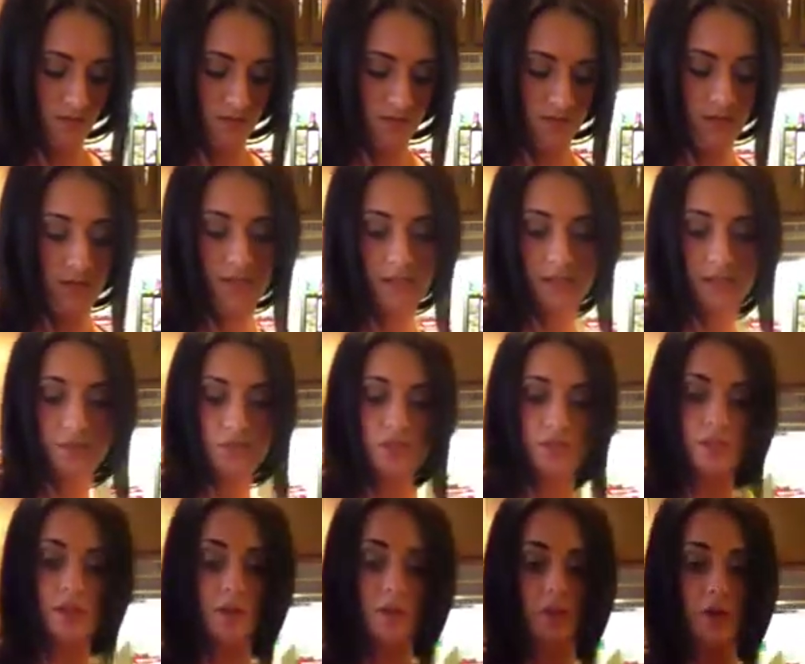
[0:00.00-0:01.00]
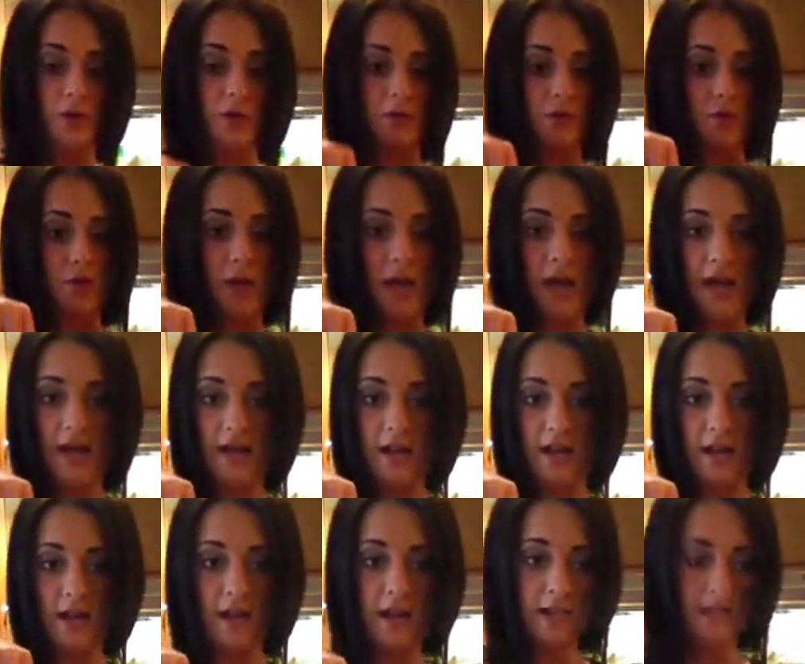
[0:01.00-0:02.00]
Okay, so just dump those right
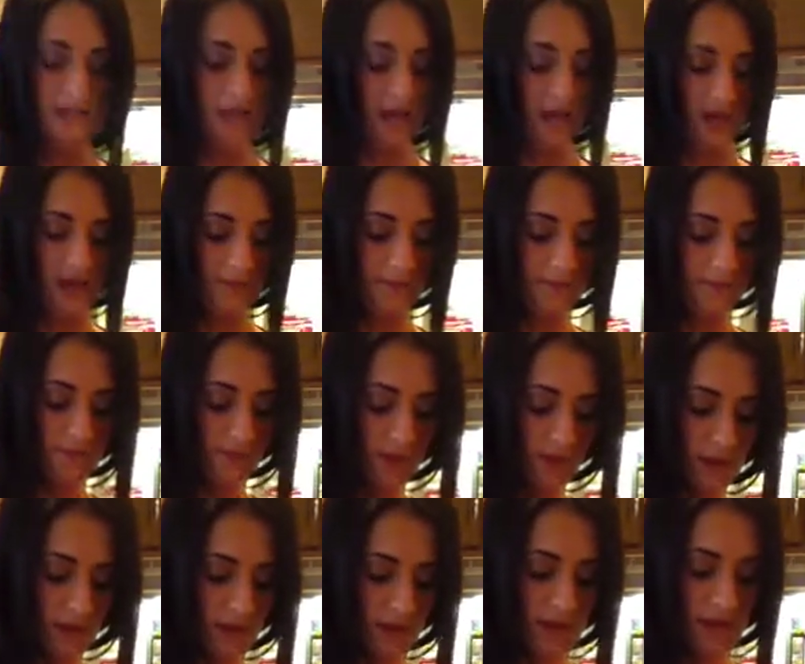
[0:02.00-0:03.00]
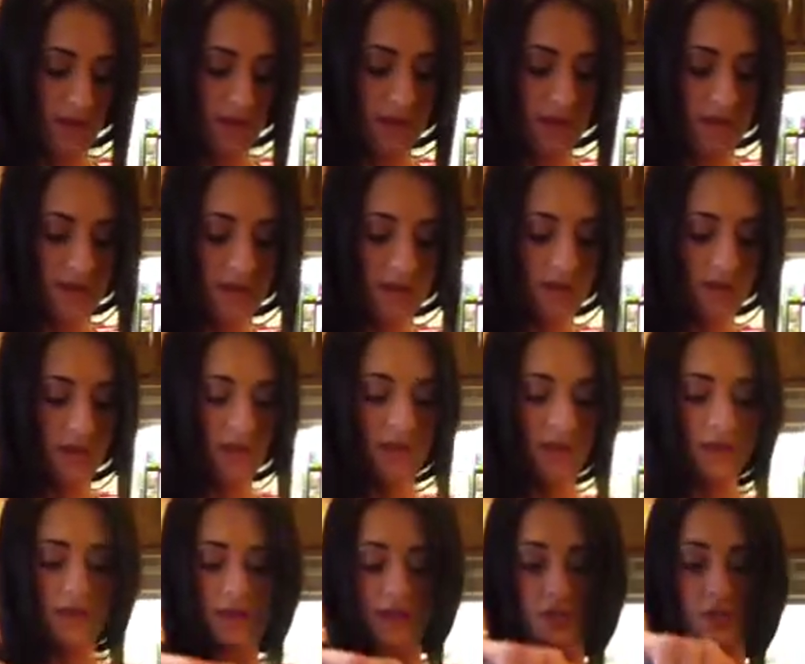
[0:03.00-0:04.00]
in on top.
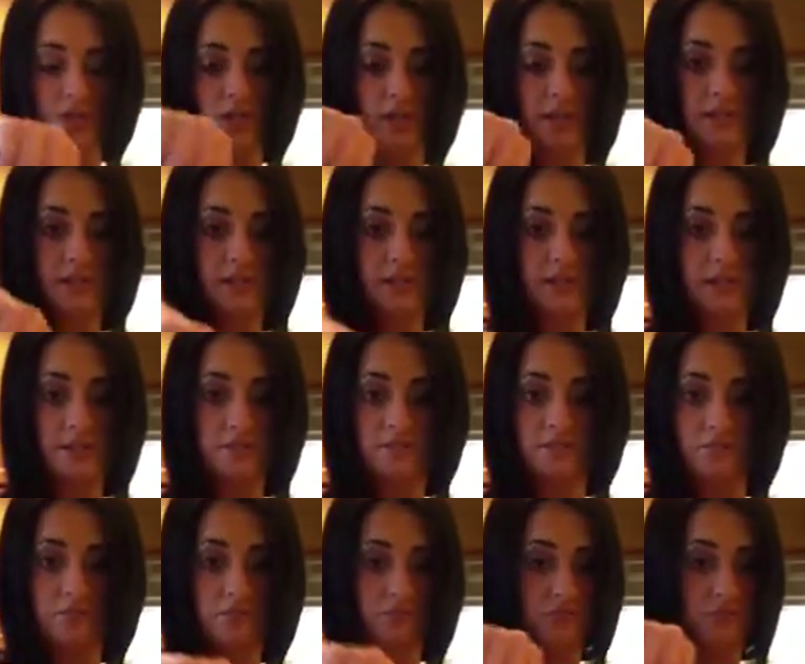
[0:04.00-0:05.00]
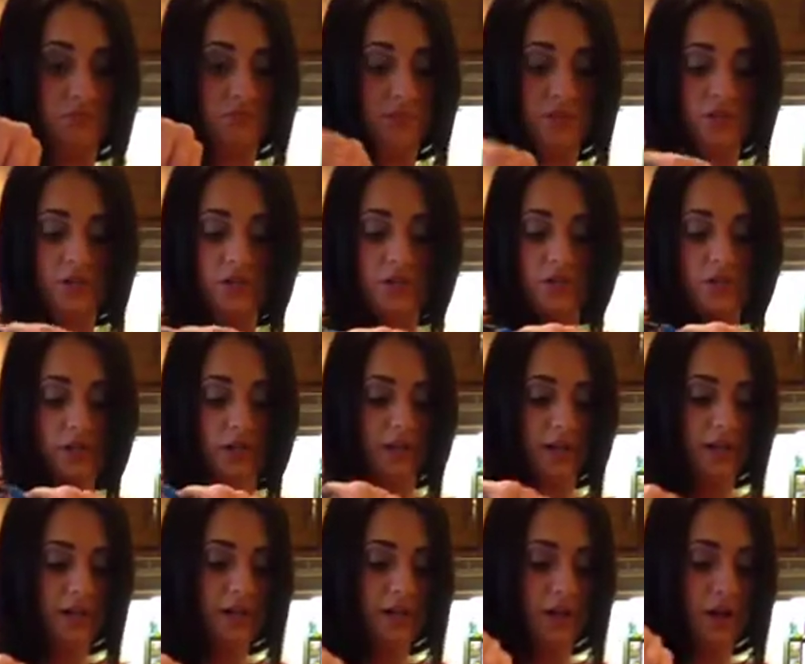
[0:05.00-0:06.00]
And just
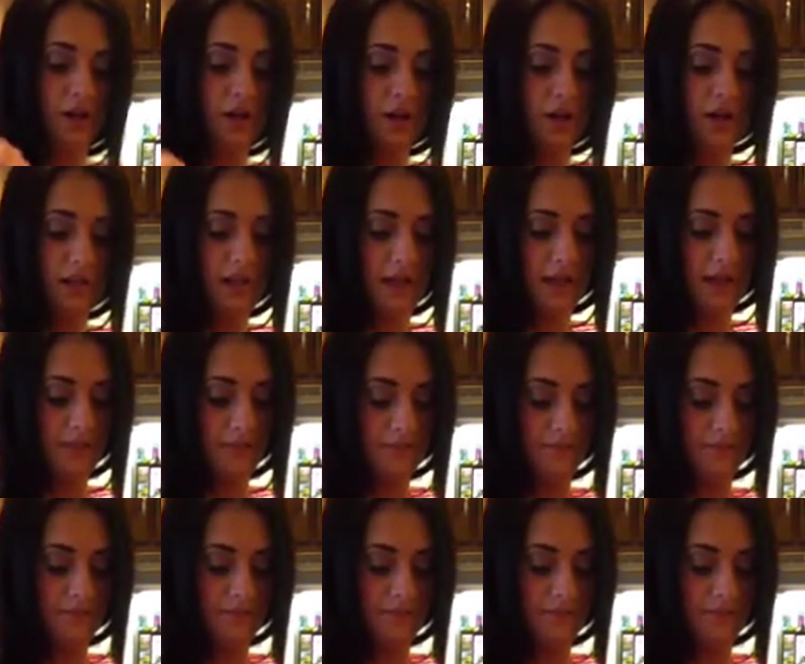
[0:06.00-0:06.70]
stir it all up.